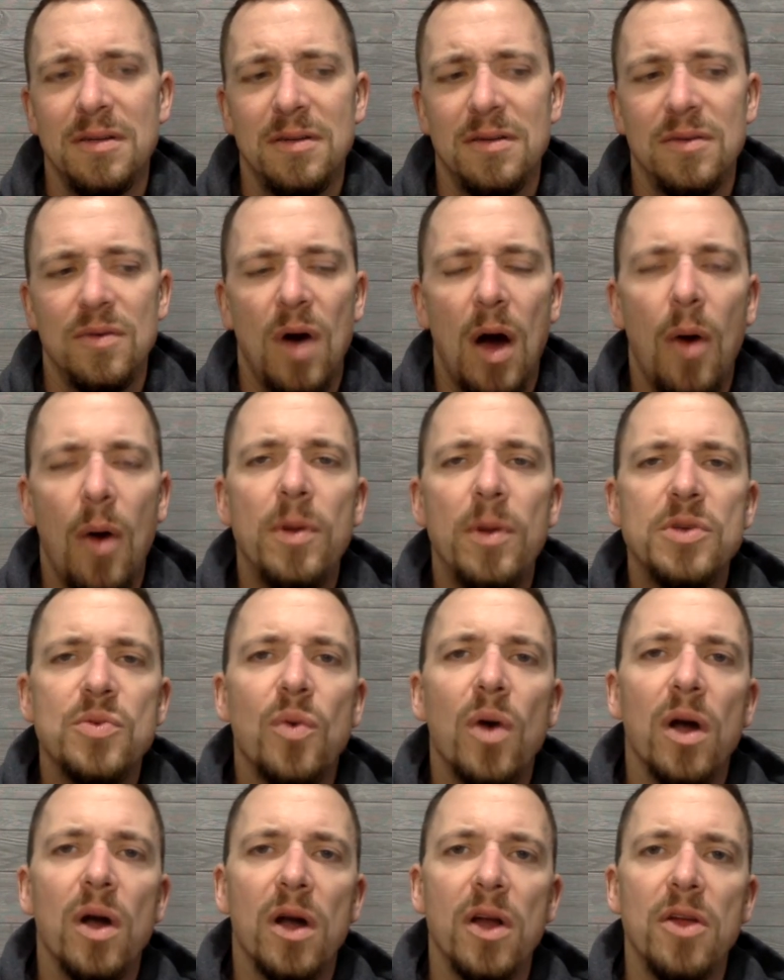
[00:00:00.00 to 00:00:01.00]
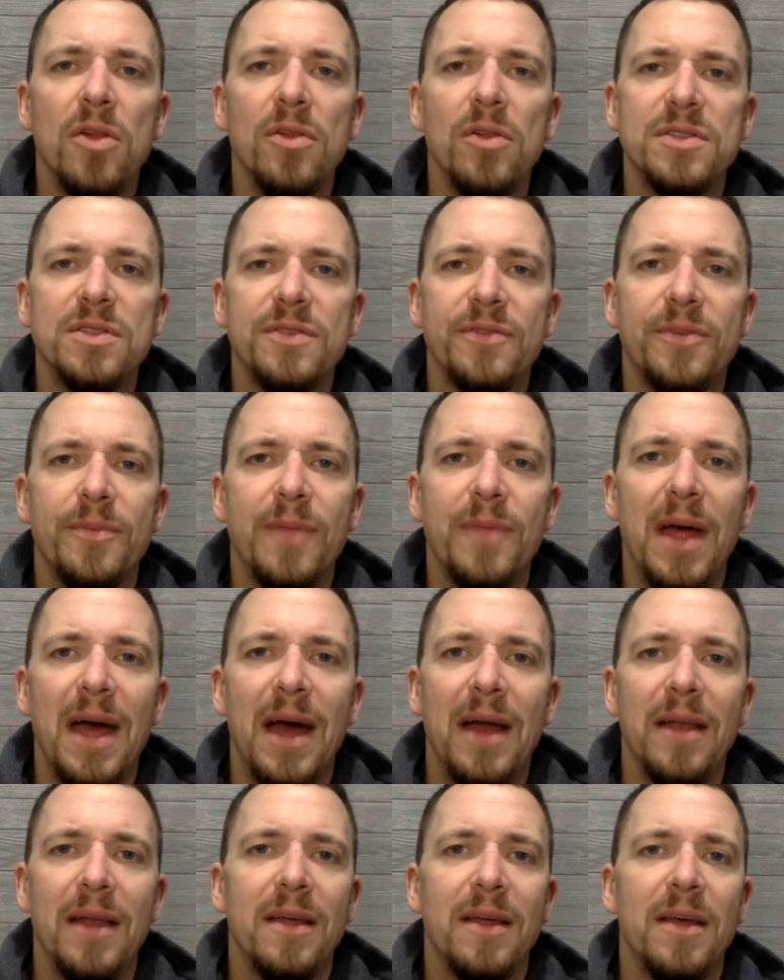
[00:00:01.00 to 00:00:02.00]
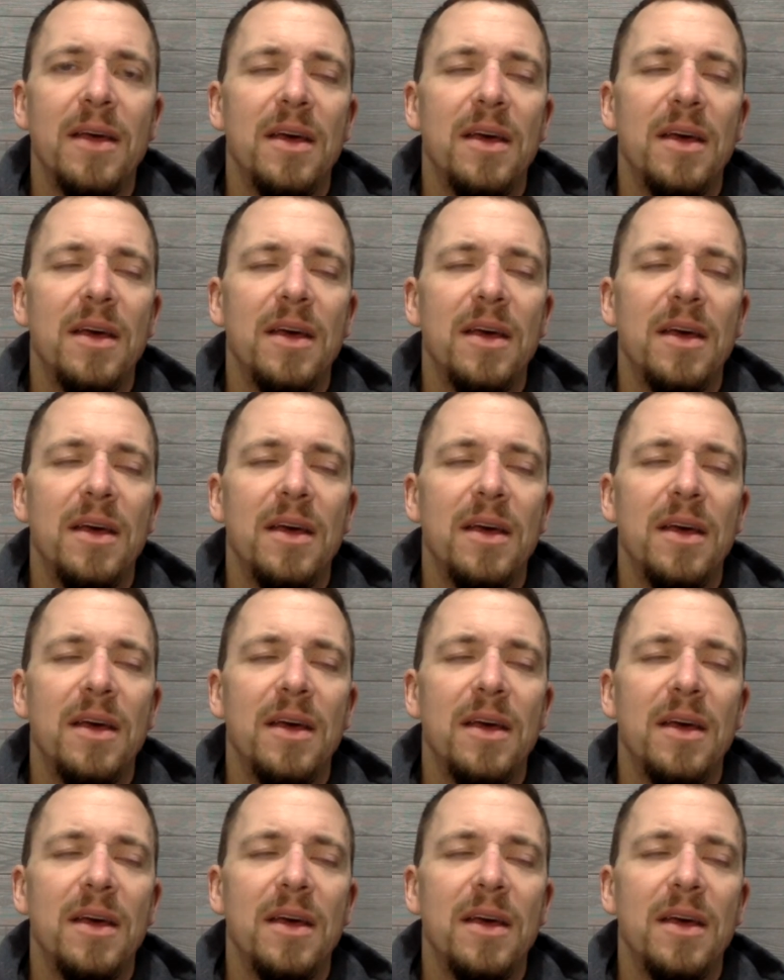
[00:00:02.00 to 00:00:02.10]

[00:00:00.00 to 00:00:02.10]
How much work are you losing from that?